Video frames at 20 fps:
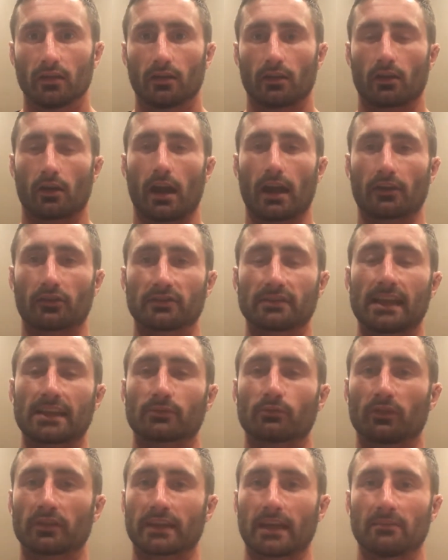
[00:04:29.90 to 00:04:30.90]
Right? Because that's
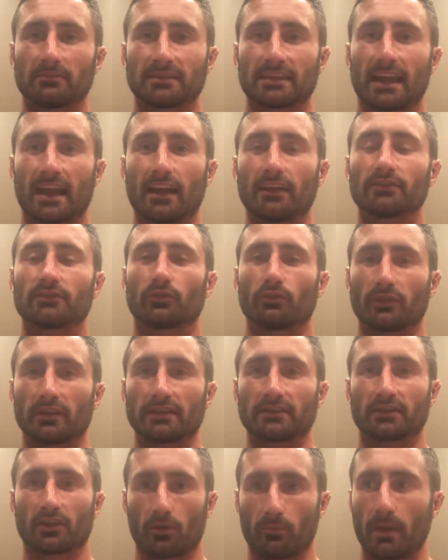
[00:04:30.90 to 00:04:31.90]
what it comes down to,
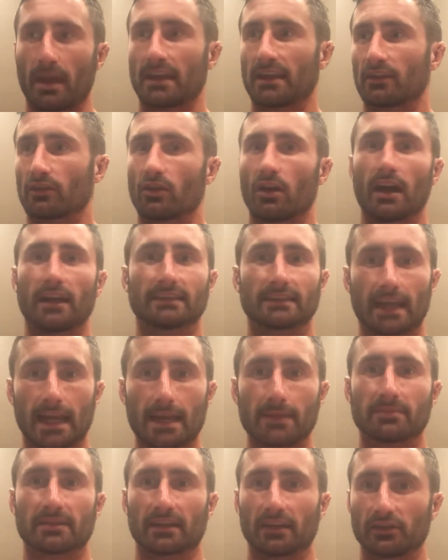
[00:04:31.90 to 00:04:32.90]
is making high
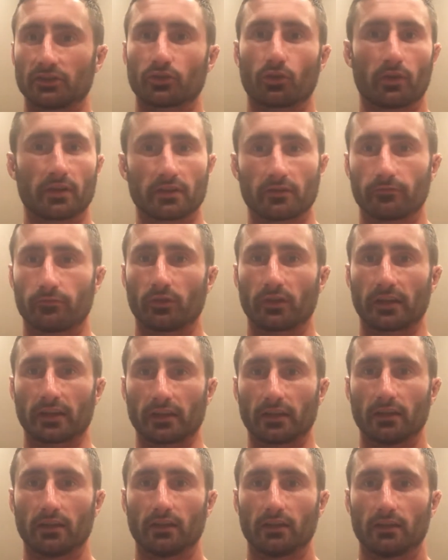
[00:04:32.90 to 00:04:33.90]
teams and enjoying your footy.
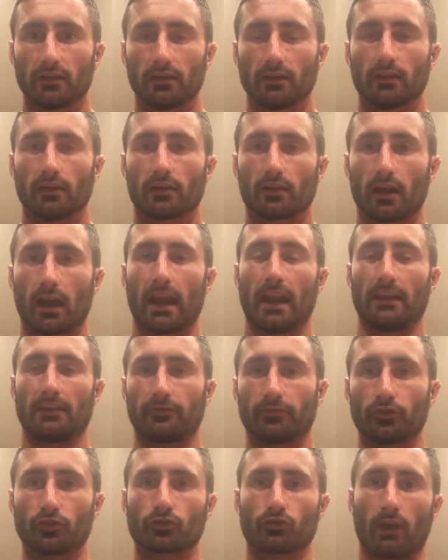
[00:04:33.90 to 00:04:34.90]
Right? And
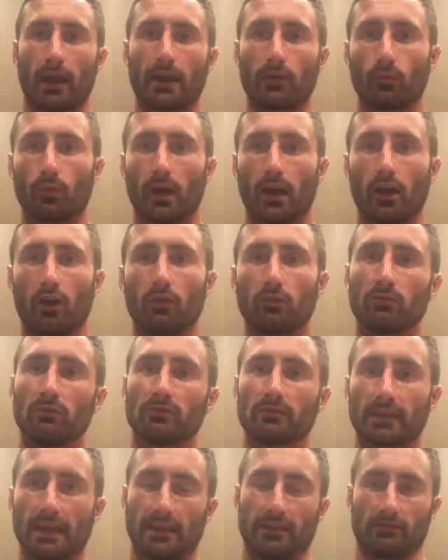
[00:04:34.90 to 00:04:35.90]
if you train
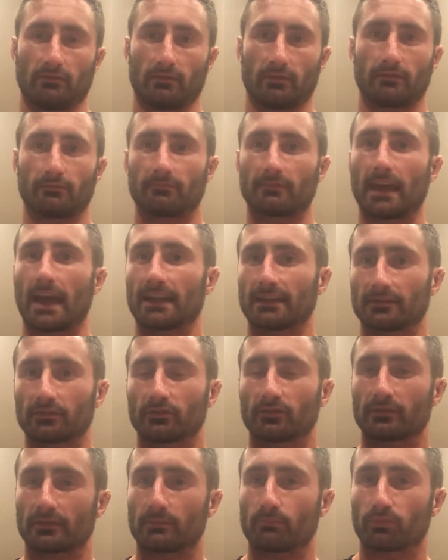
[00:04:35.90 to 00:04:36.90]
well, then that
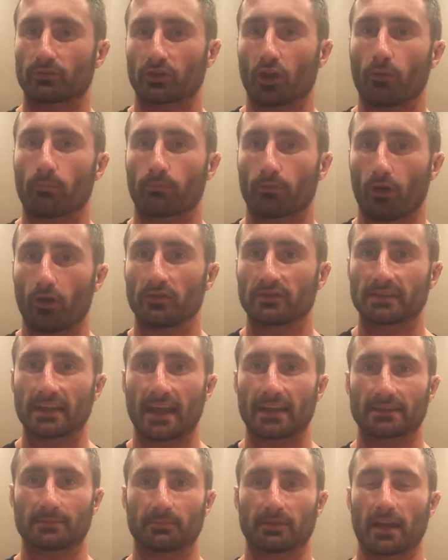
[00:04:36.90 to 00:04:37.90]

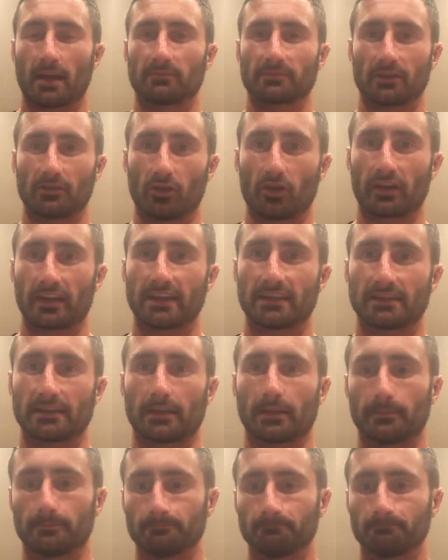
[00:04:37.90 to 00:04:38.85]
process becomes a lot easier.